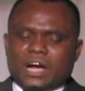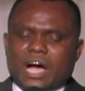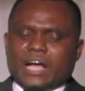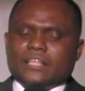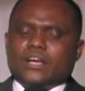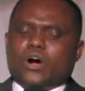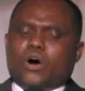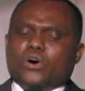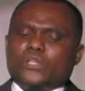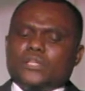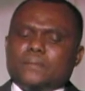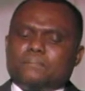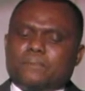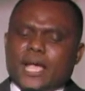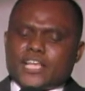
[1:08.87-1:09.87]
are the only
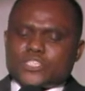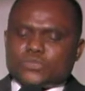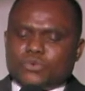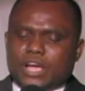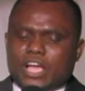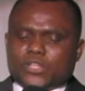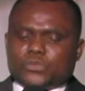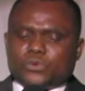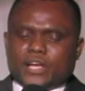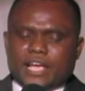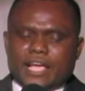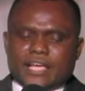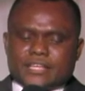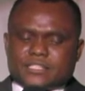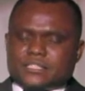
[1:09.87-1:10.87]
best way to
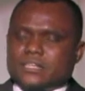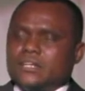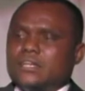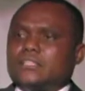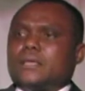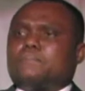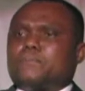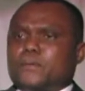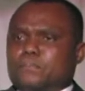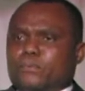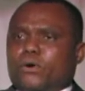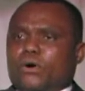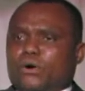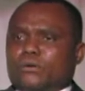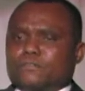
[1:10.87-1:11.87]
reach the
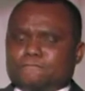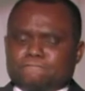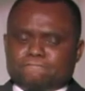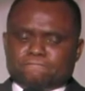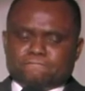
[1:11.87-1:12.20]
people.